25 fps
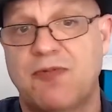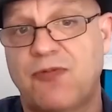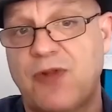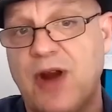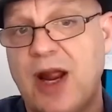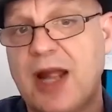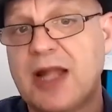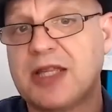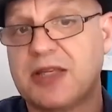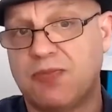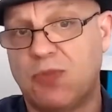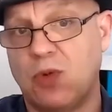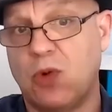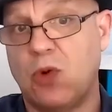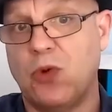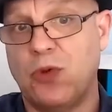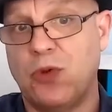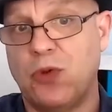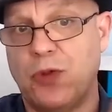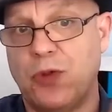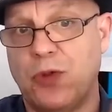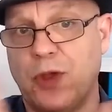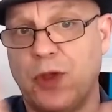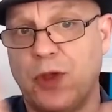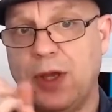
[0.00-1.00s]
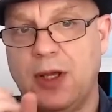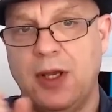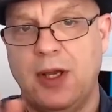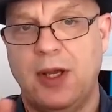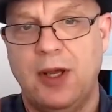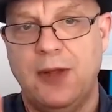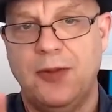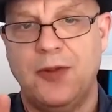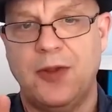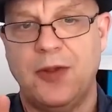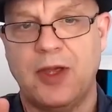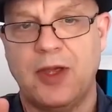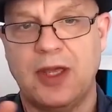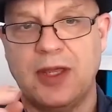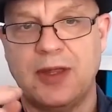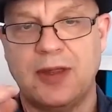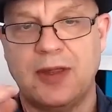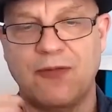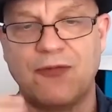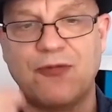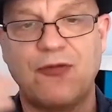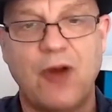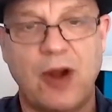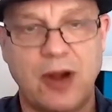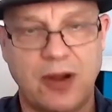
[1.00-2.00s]
Fran's more
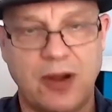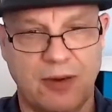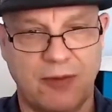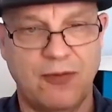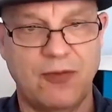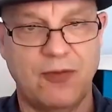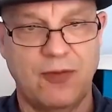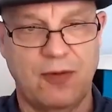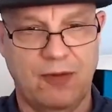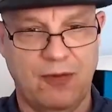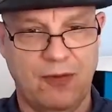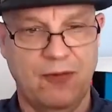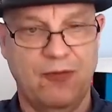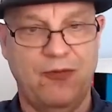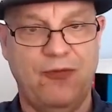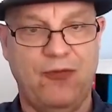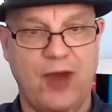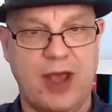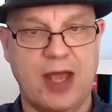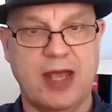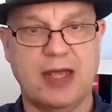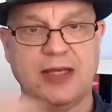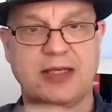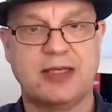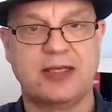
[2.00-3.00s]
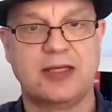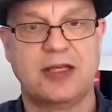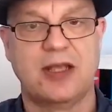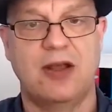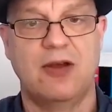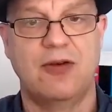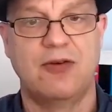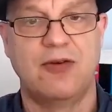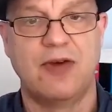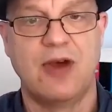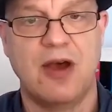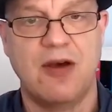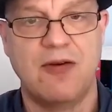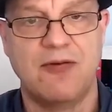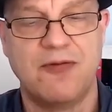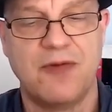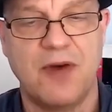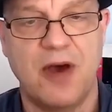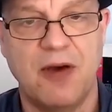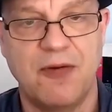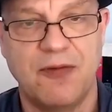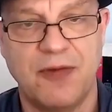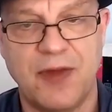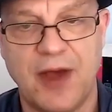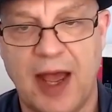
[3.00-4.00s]
the front face
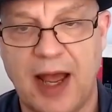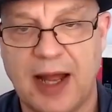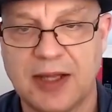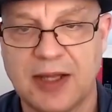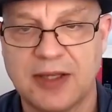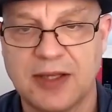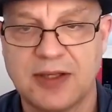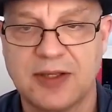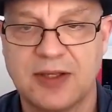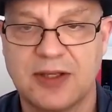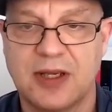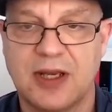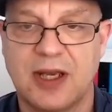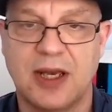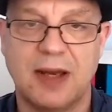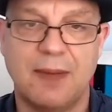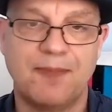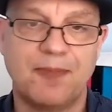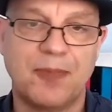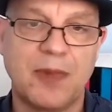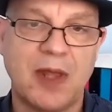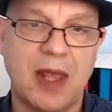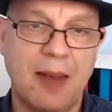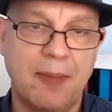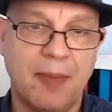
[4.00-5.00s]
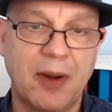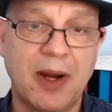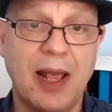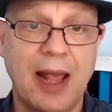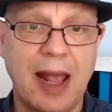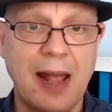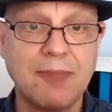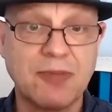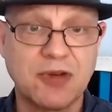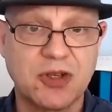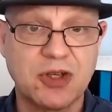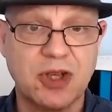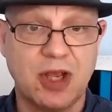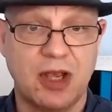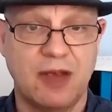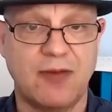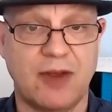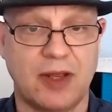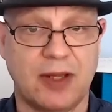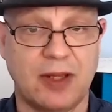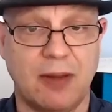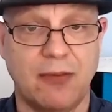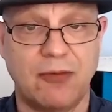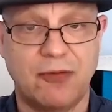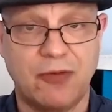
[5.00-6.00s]
of that. But I am
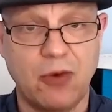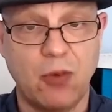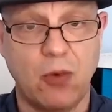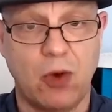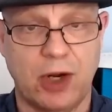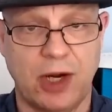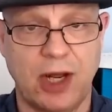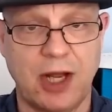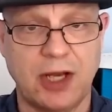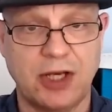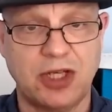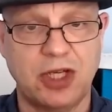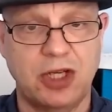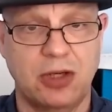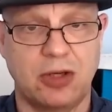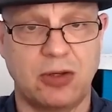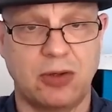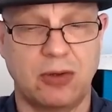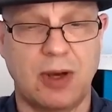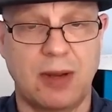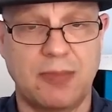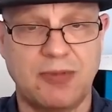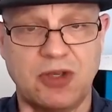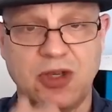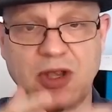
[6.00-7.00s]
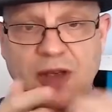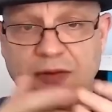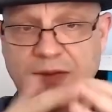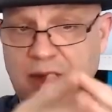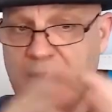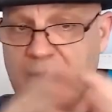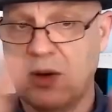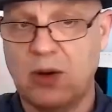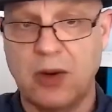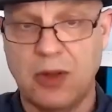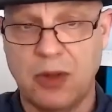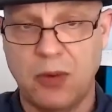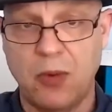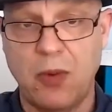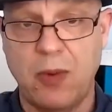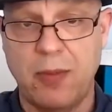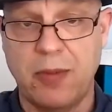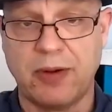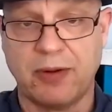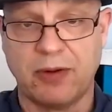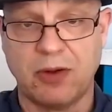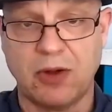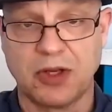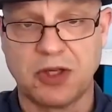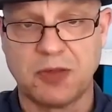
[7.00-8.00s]
serving them through what I do. I'm serving the
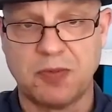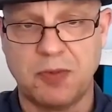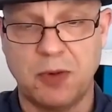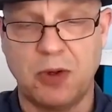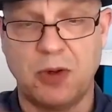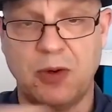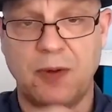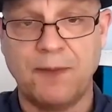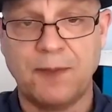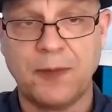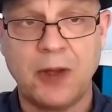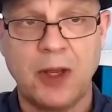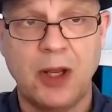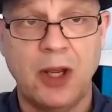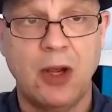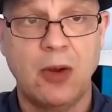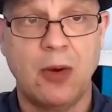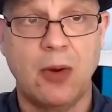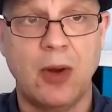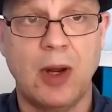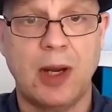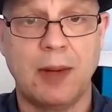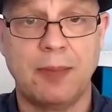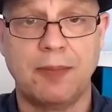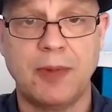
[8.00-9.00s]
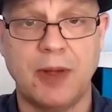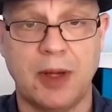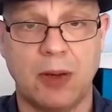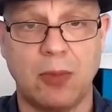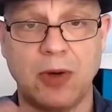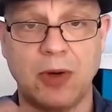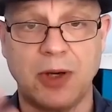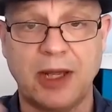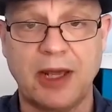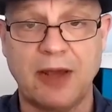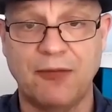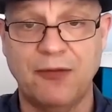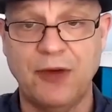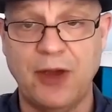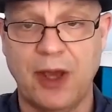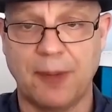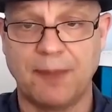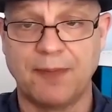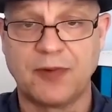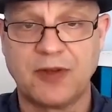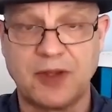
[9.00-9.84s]
women of gospel who are, want to get fit.